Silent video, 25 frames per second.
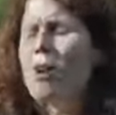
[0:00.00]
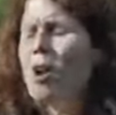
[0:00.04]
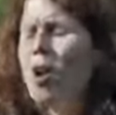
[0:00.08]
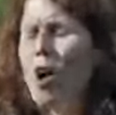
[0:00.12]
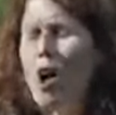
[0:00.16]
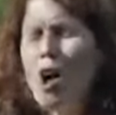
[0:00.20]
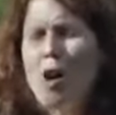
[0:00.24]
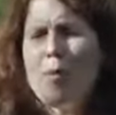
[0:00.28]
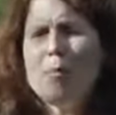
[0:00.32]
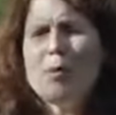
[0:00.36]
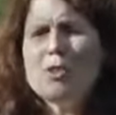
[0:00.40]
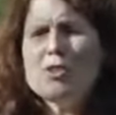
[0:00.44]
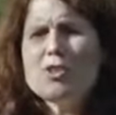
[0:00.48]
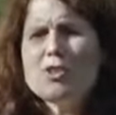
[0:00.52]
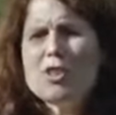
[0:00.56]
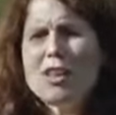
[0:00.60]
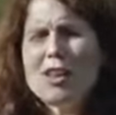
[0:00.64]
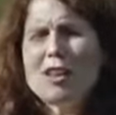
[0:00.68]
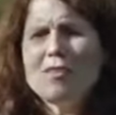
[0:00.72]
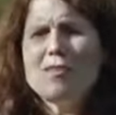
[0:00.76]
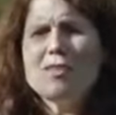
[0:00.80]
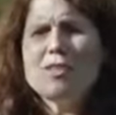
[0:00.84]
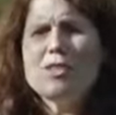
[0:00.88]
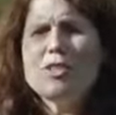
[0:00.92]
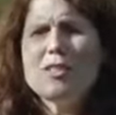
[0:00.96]
How much
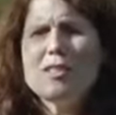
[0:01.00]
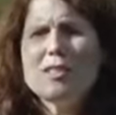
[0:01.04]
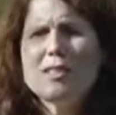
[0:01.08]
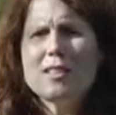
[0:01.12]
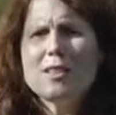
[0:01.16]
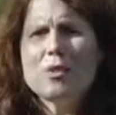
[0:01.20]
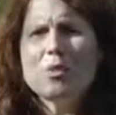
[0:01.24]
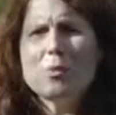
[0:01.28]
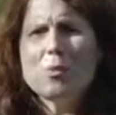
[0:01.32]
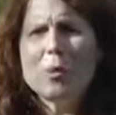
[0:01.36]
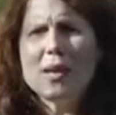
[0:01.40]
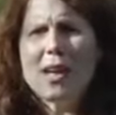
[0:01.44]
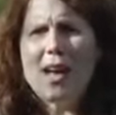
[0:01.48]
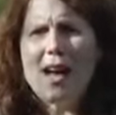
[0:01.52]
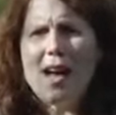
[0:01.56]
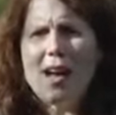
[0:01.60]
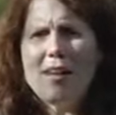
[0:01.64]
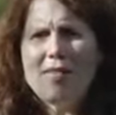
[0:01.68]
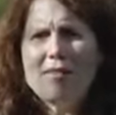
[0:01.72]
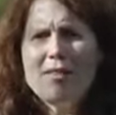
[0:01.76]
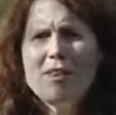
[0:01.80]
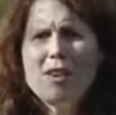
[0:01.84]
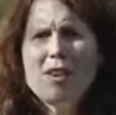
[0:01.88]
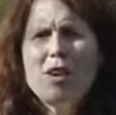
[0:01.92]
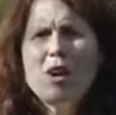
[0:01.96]
diversity do we
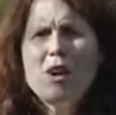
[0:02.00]
have?